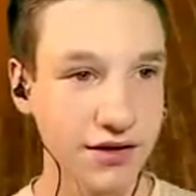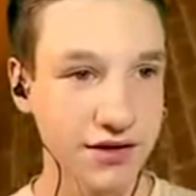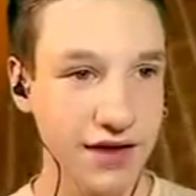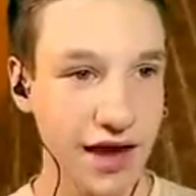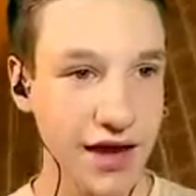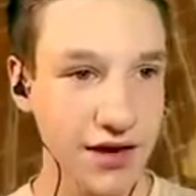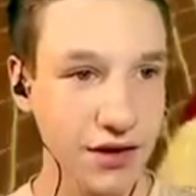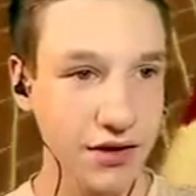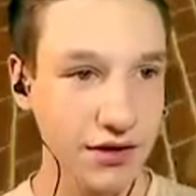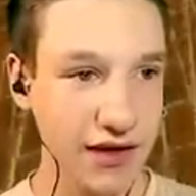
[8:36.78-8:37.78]
Yeah, yeah,
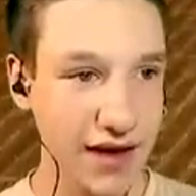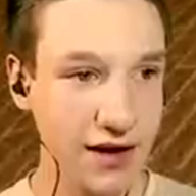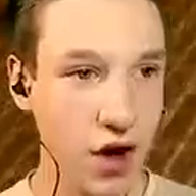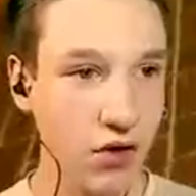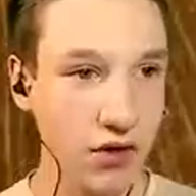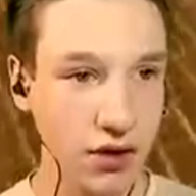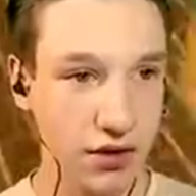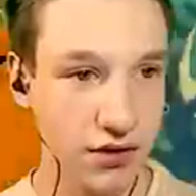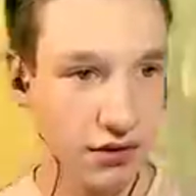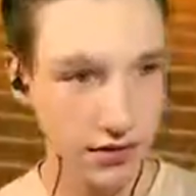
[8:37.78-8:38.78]
yeah, dog!
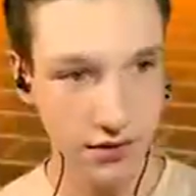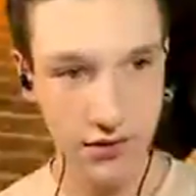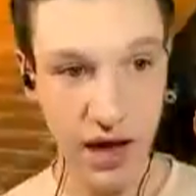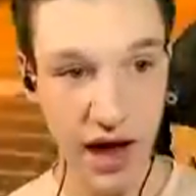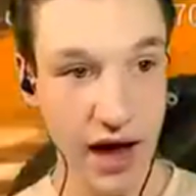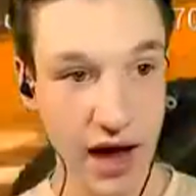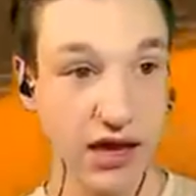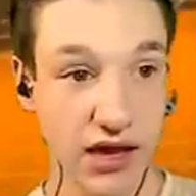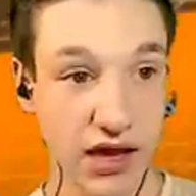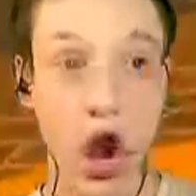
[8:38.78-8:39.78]
I
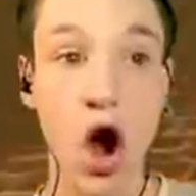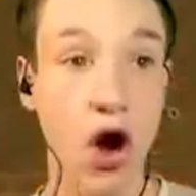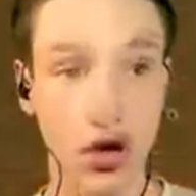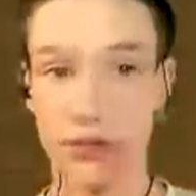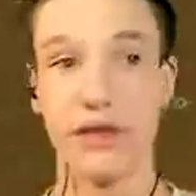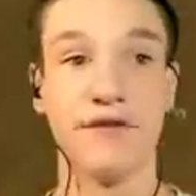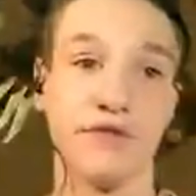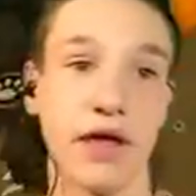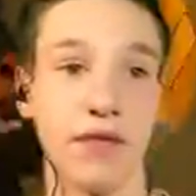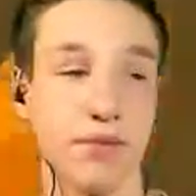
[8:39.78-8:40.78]
hardly
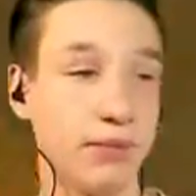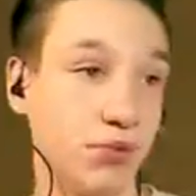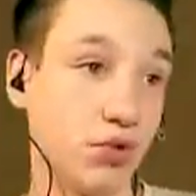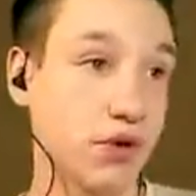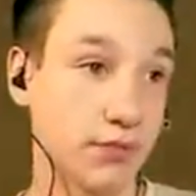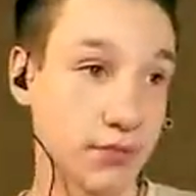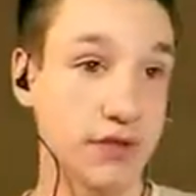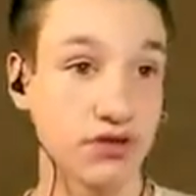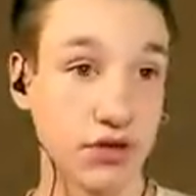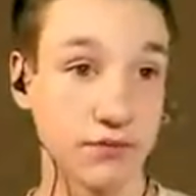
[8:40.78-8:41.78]
forget people who come to my
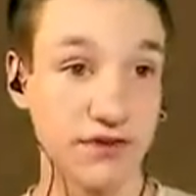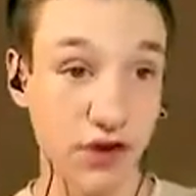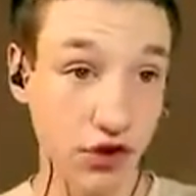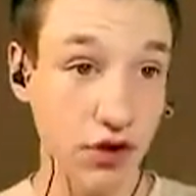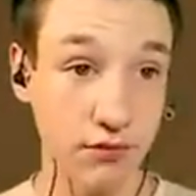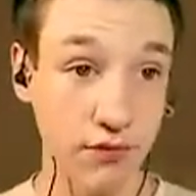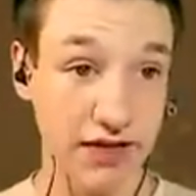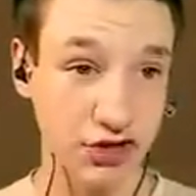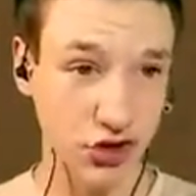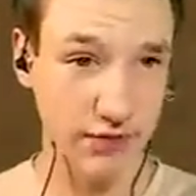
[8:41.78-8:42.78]
streams. You come to my
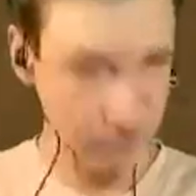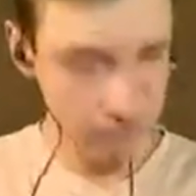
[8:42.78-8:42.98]
stream,